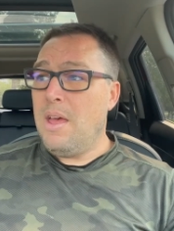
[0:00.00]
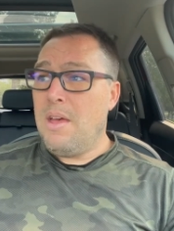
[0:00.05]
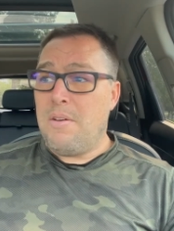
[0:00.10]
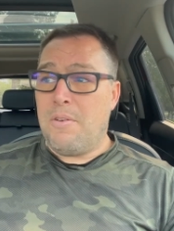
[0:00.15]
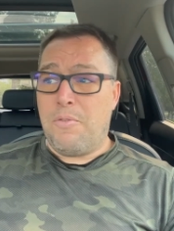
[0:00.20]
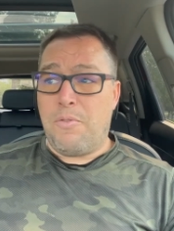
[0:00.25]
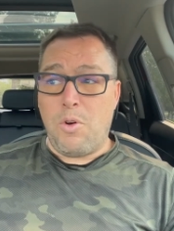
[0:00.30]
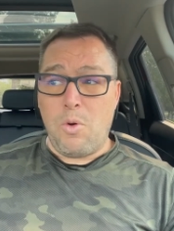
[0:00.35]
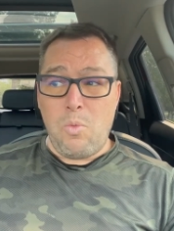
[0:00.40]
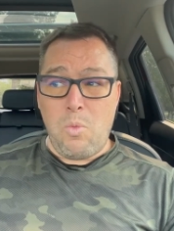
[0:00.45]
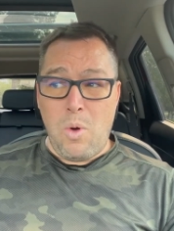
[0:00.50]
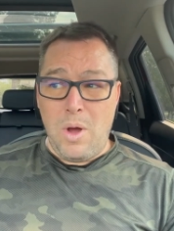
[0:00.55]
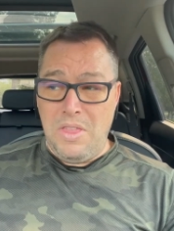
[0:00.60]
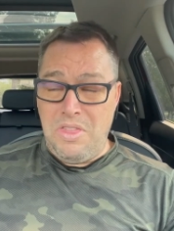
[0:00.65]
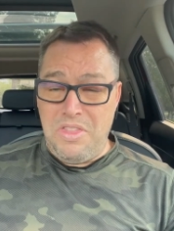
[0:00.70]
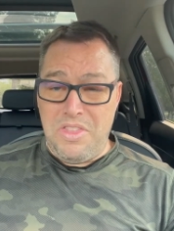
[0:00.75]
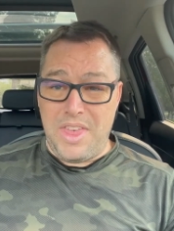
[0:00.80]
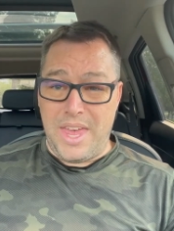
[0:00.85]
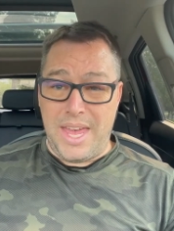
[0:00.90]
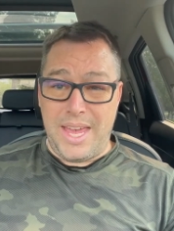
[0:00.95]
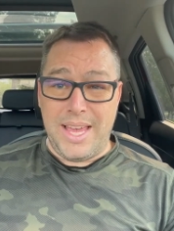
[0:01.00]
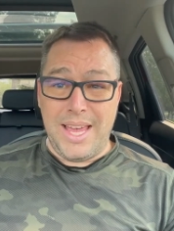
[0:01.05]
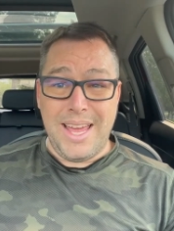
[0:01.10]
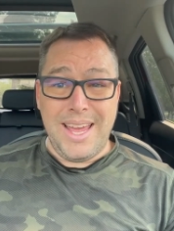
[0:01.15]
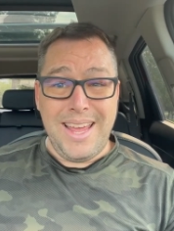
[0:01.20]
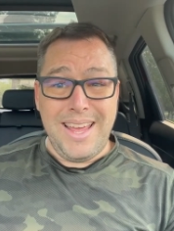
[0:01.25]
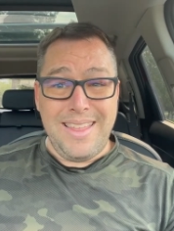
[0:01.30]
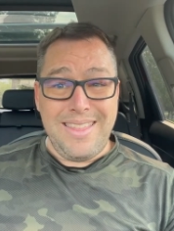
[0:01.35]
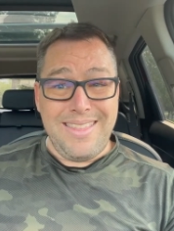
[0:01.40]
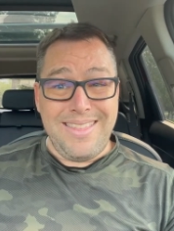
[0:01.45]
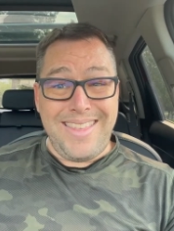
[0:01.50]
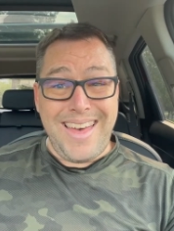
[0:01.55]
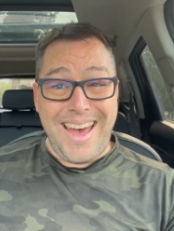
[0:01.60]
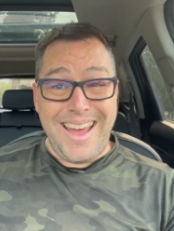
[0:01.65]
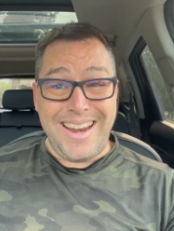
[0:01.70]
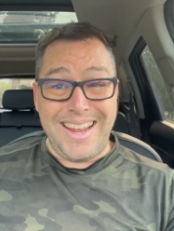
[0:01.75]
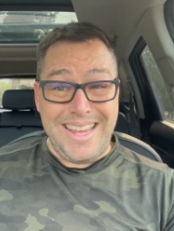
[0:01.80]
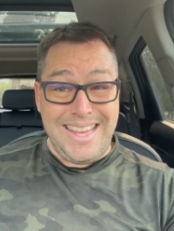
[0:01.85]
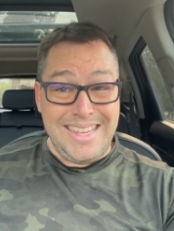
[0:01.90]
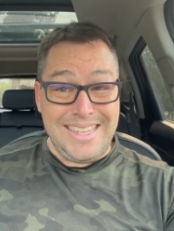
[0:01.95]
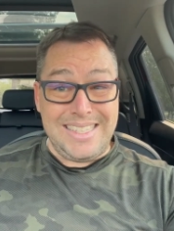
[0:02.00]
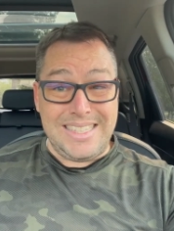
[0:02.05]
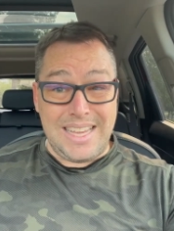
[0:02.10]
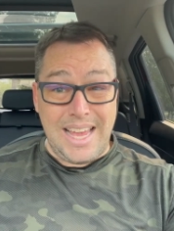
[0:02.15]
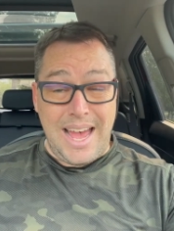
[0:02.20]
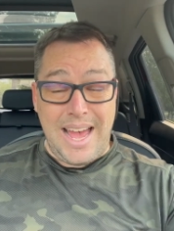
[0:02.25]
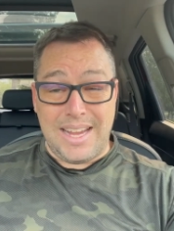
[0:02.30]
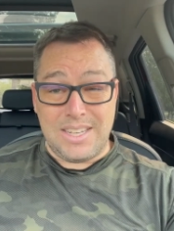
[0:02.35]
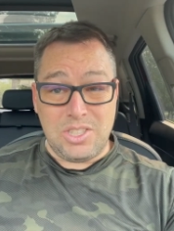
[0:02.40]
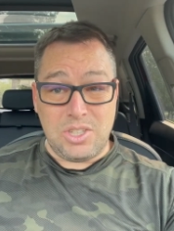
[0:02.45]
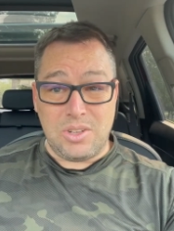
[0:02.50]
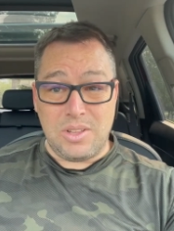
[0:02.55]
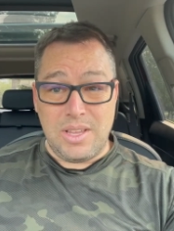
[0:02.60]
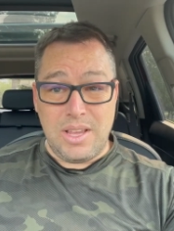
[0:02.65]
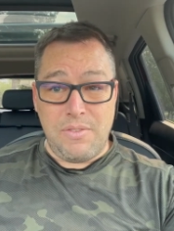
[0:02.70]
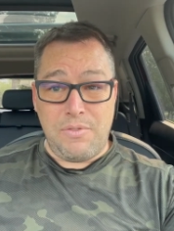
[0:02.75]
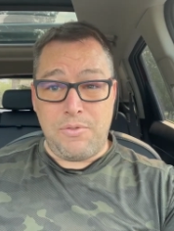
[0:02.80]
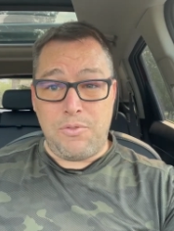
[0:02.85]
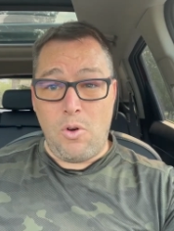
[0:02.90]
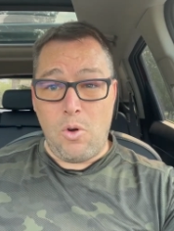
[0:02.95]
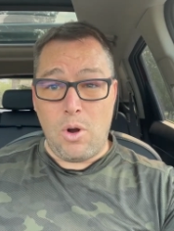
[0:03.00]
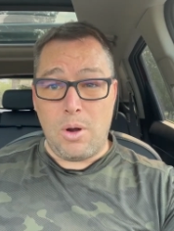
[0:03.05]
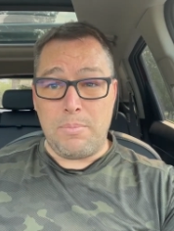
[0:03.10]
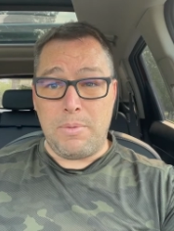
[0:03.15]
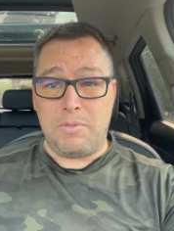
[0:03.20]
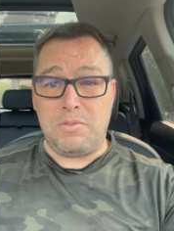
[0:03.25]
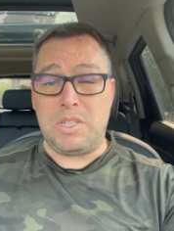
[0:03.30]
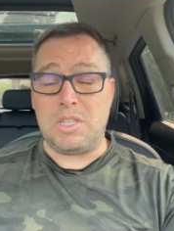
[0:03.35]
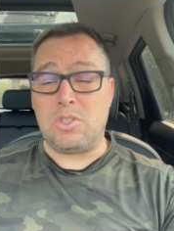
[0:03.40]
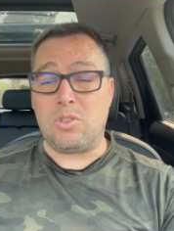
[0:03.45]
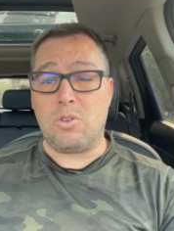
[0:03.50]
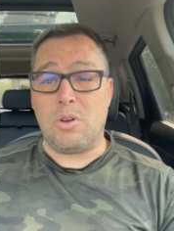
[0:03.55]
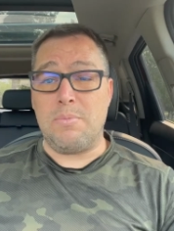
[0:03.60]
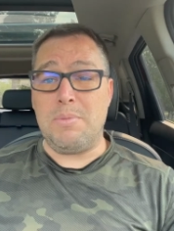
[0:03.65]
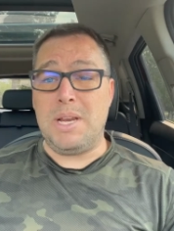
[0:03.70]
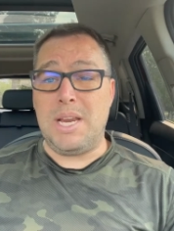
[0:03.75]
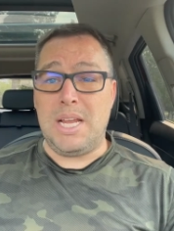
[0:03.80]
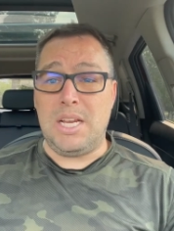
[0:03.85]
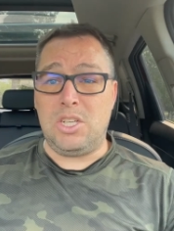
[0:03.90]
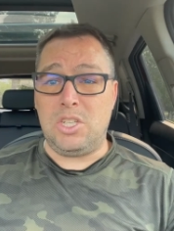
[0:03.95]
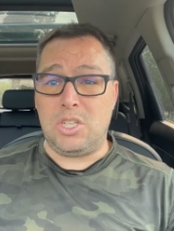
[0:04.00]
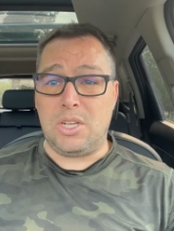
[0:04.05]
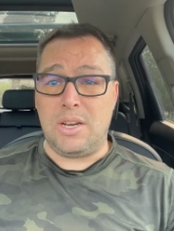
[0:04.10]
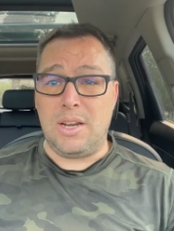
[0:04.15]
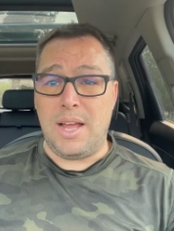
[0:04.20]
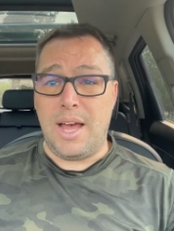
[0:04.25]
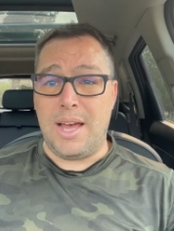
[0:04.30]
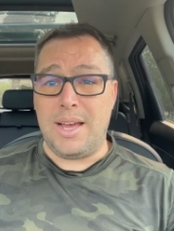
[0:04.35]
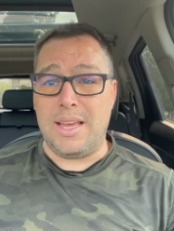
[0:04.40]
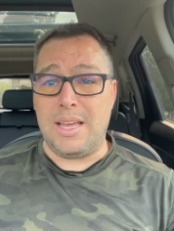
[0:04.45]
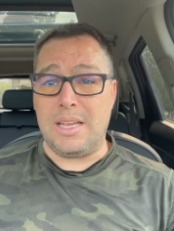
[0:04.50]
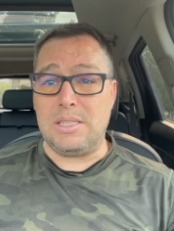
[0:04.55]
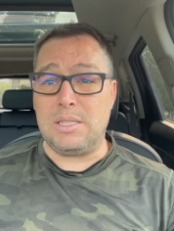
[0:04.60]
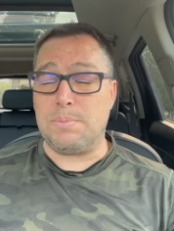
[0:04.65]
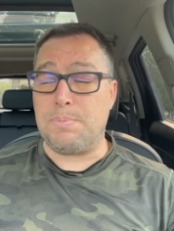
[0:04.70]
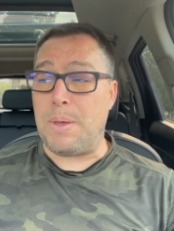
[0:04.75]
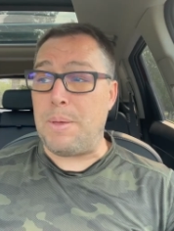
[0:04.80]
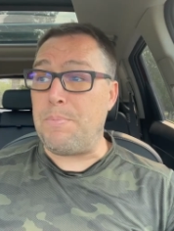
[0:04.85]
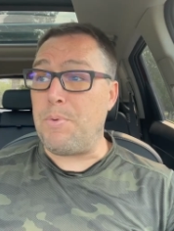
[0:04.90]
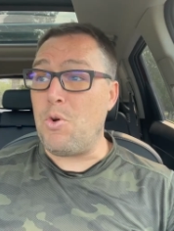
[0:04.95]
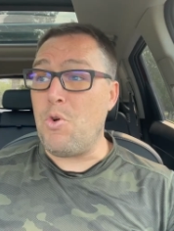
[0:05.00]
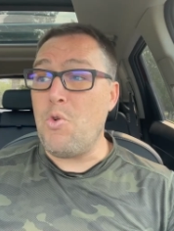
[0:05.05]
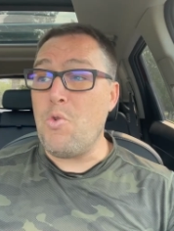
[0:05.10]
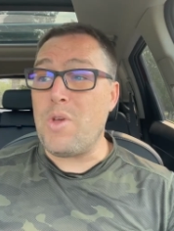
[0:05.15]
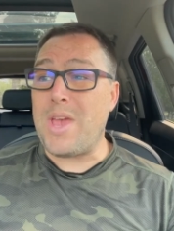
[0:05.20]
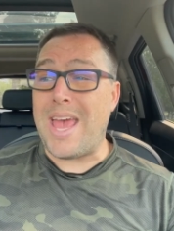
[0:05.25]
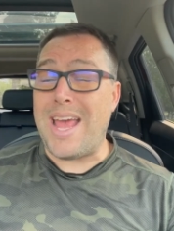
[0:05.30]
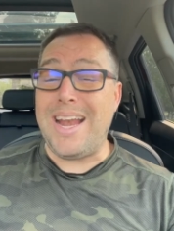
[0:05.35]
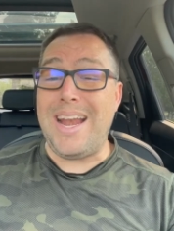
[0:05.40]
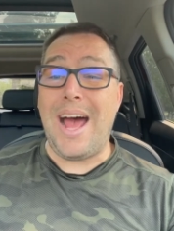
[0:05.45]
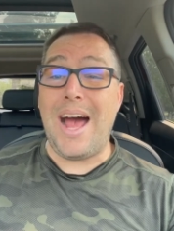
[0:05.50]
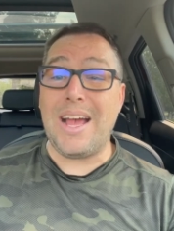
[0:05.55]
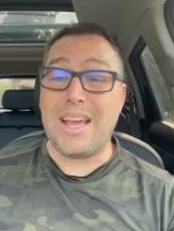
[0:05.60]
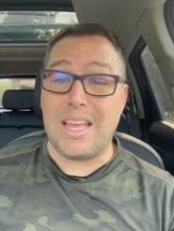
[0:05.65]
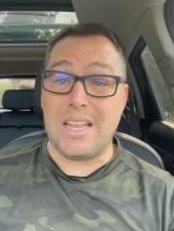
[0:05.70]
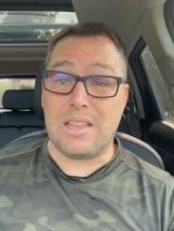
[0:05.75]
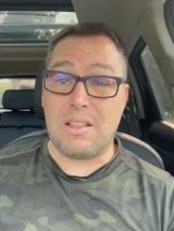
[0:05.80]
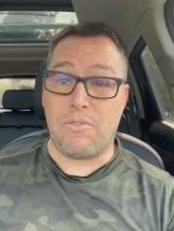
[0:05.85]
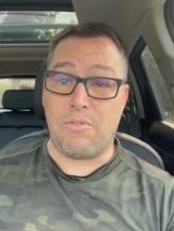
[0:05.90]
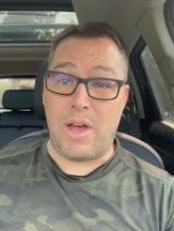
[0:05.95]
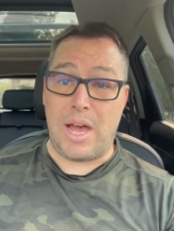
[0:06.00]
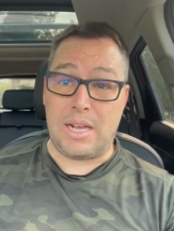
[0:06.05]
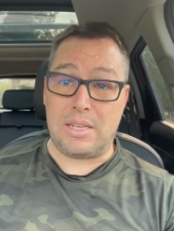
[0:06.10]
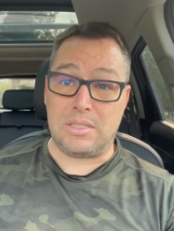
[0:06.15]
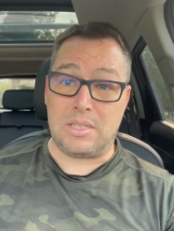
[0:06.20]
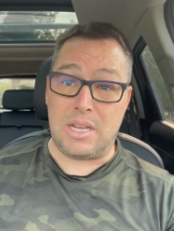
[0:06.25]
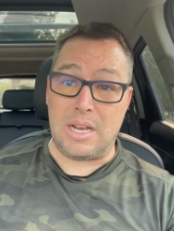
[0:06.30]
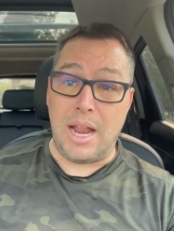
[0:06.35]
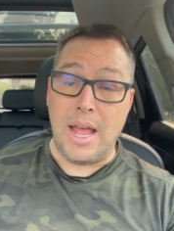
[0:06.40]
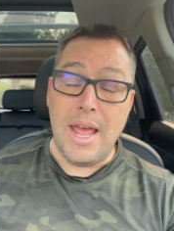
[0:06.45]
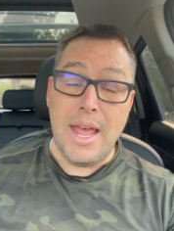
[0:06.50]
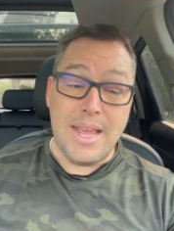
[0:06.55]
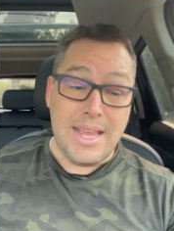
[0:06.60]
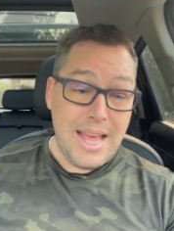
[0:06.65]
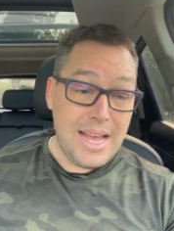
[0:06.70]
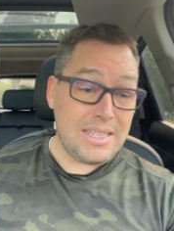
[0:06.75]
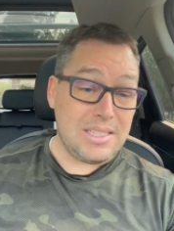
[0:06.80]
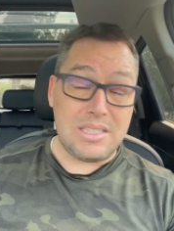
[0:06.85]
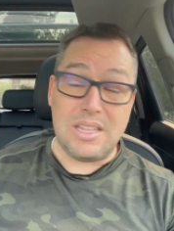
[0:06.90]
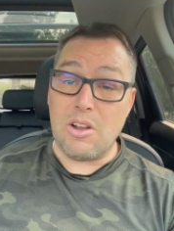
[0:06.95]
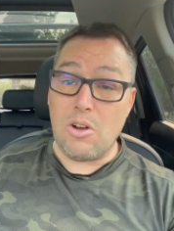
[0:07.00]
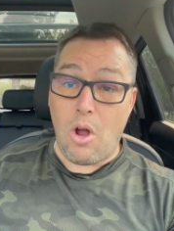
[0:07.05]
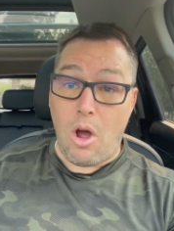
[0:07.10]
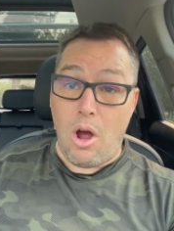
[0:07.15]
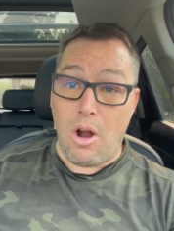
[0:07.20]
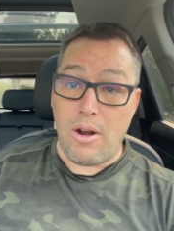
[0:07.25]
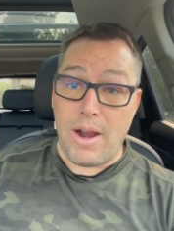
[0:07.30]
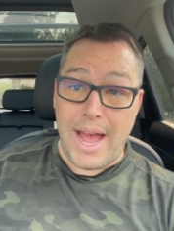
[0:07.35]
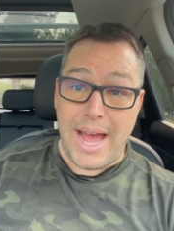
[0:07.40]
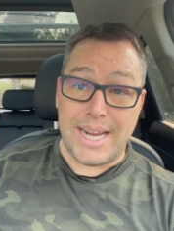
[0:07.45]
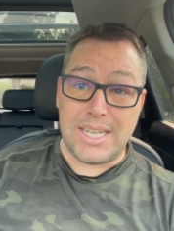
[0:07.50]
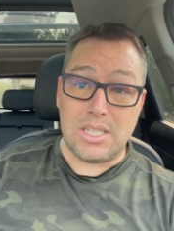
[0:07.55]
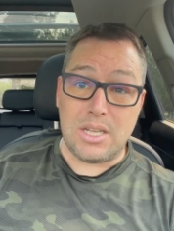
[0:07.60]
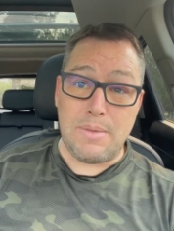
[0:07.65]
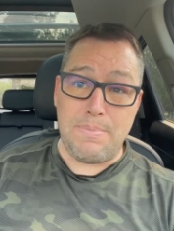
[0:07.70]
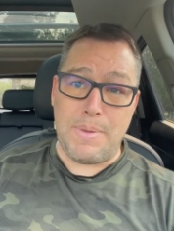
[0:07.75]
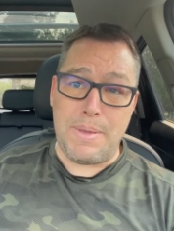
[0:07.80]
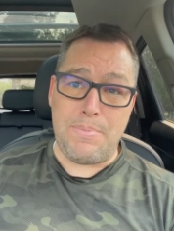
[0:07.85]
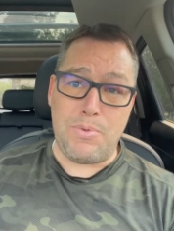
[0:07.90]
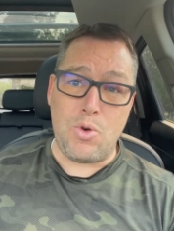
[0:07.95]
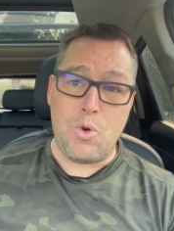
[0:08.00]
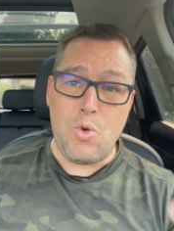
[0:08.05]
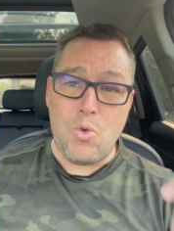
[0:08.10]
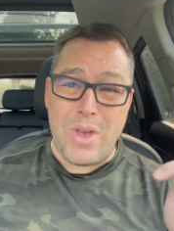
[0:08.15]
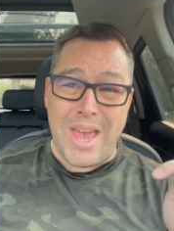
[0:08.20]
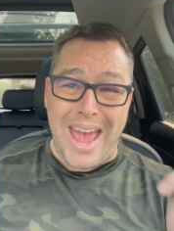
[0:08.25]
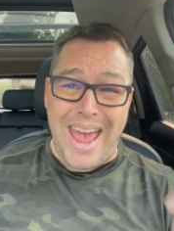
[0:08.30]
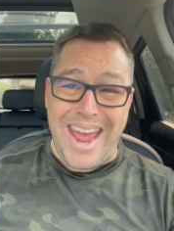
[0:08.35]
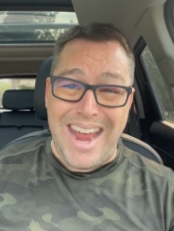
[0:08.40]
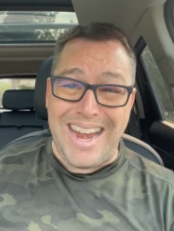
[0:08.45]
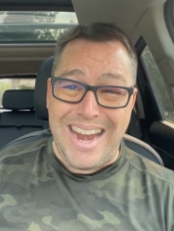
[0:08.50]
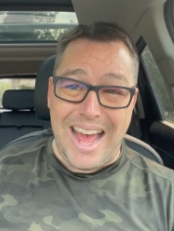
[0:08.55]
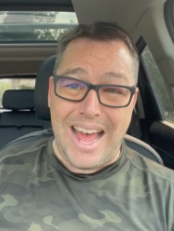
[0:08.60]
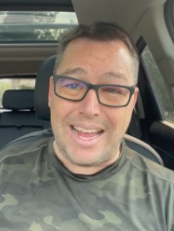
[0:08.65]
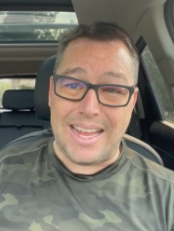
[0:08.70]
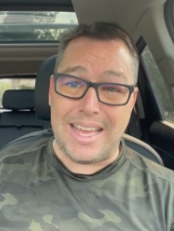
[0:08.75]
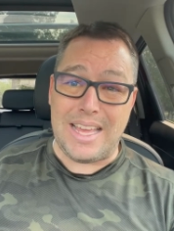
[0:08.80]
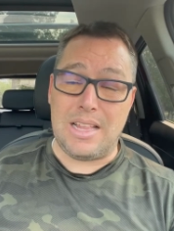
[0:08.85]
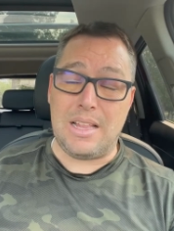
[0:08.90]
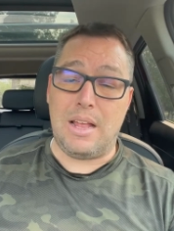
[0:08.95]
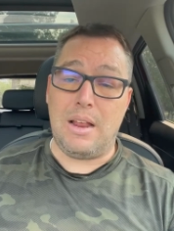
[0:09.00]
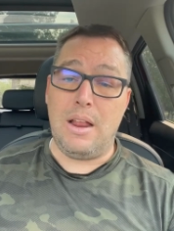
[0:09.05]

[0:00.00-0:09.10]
For one thing, that is actually a form of discrimination against people who cannot get the vaccine. Yes, there are actually people who cannot get